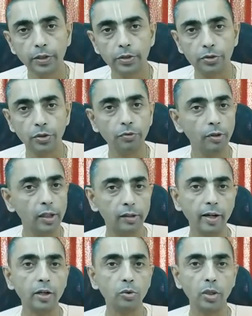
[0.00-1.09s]
So we'll
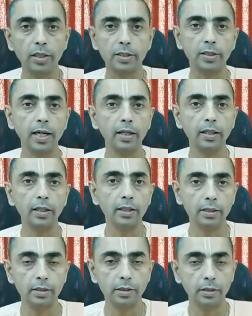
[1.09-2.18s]
try to understand
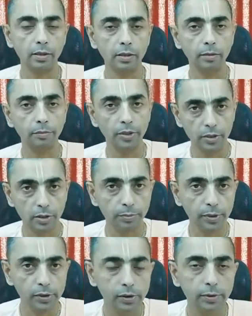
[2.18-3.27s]
these
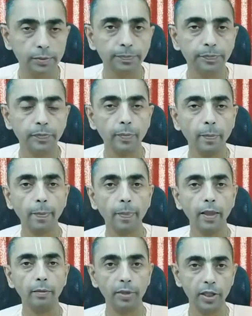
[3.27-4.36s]
principles
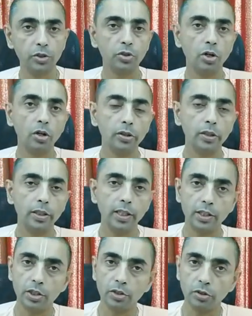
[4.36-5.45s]
based on the
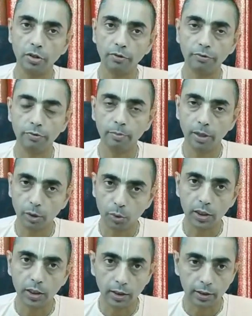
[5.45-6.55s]
teachings of
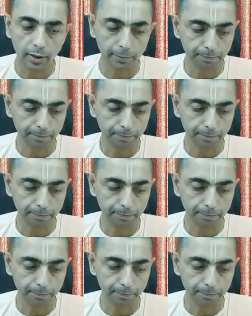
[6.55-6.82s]
Bhagavad Gita.